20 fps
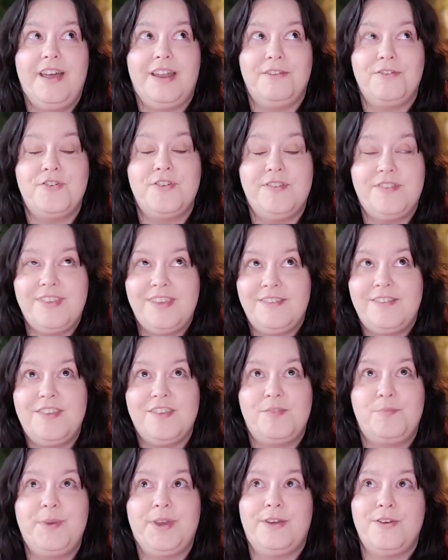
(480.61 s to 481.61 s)
if she sees
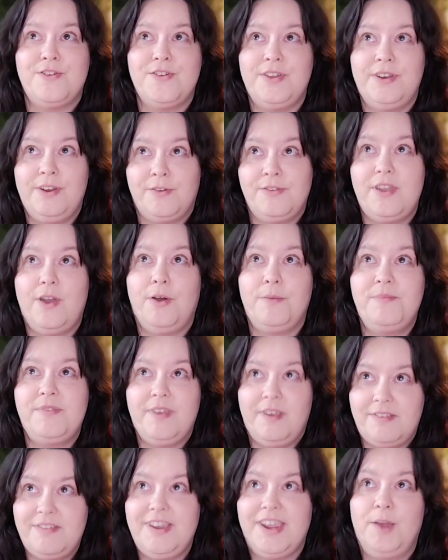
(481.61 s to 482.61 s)
this because she knows how
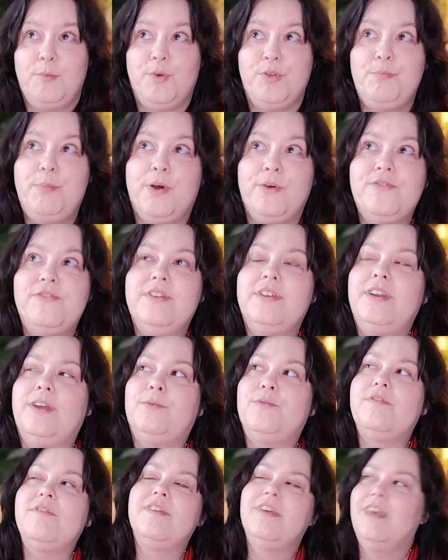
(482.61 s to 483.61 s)
obsessed I am with post-it
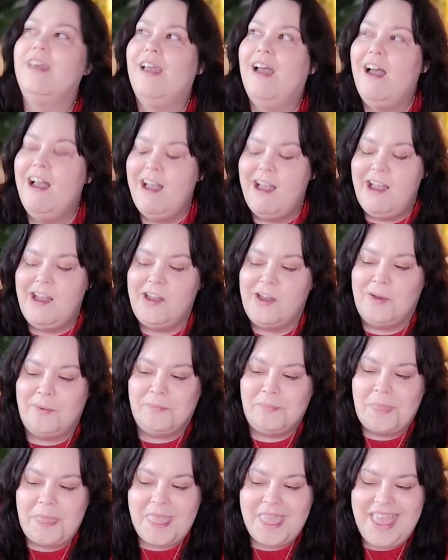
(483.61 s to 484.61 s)
notes.
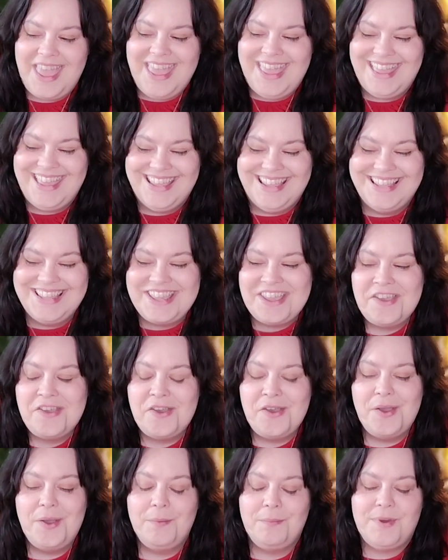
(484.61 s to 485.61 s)

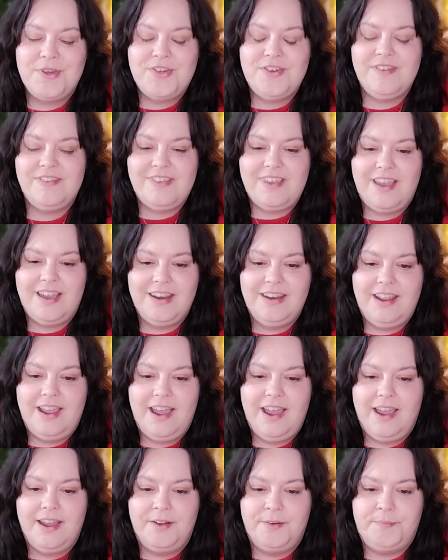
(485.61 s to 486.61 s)
But she said,
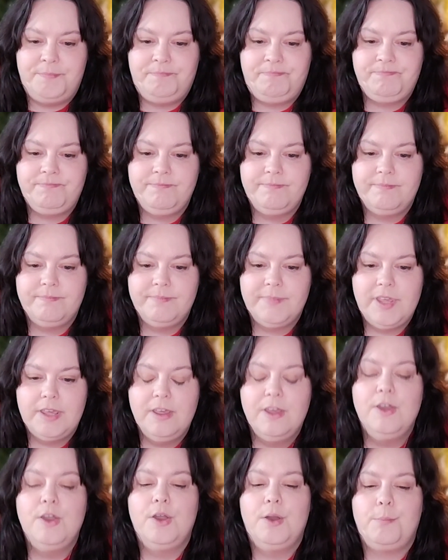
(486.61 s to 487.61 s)

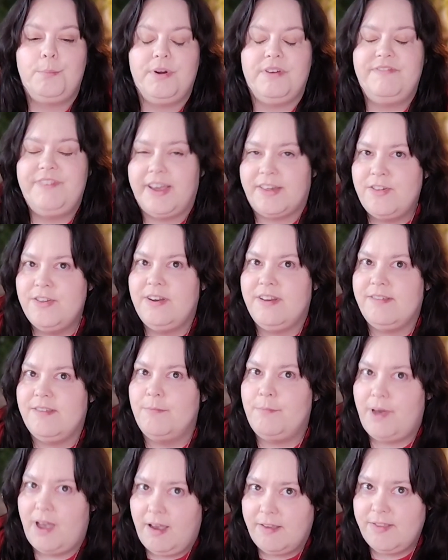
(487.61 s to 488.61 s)
perfection
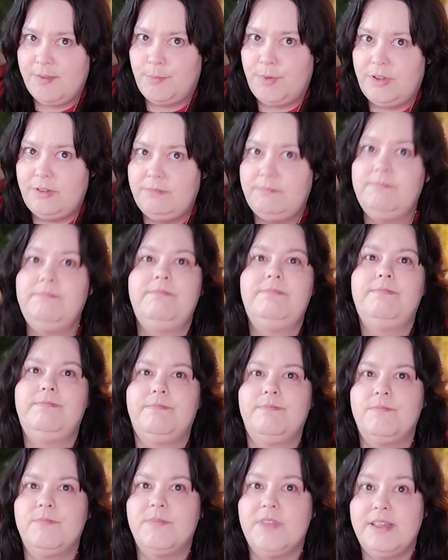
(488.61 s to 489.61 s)
isn't possible.
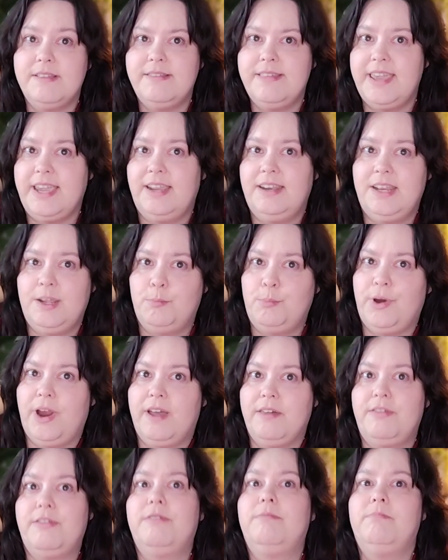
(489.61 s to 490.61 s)
Take a deep
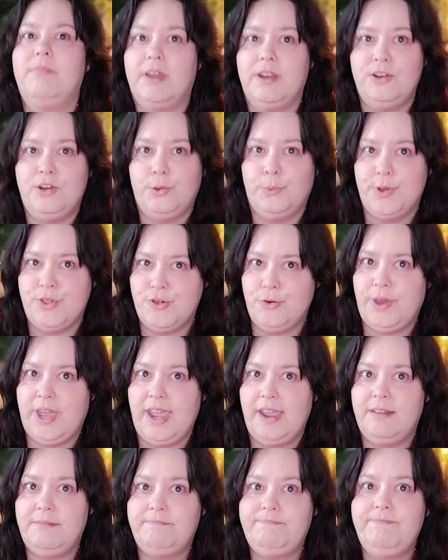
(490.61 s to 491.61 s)
breath and do what you can.